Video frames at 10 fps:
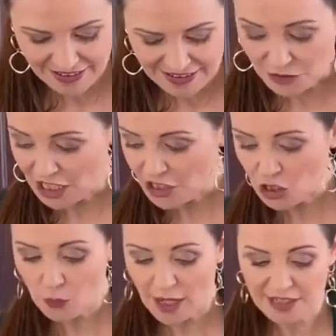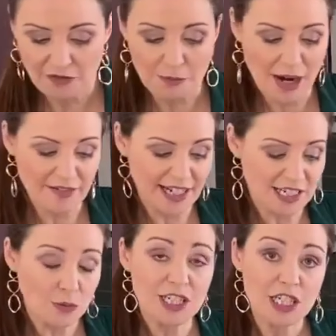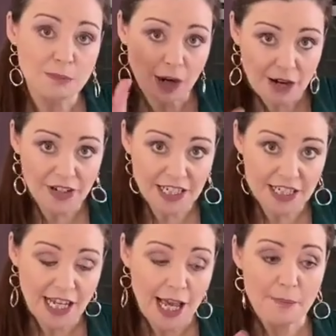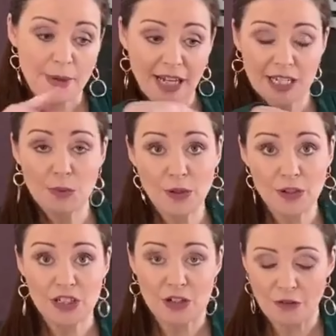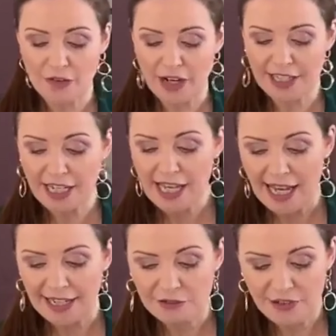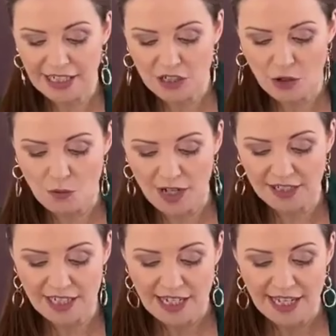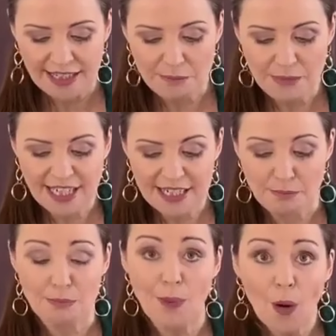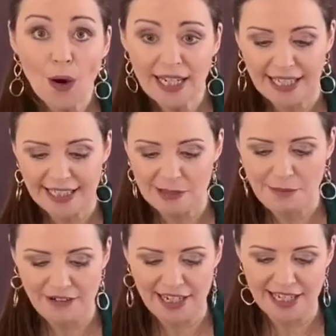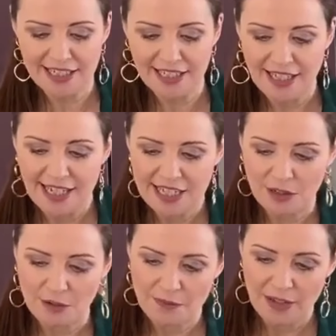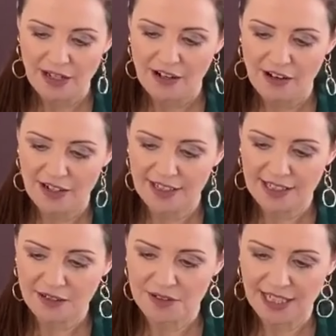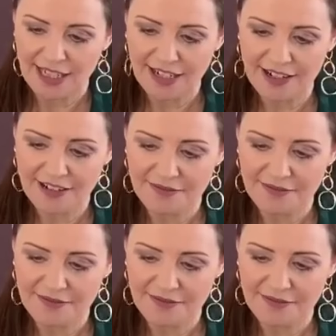So it's not too wet of a marinade, which is perfect because we're going to stir fry it, and I really don't want the meat boiling in the marinade. So all of this goes in here.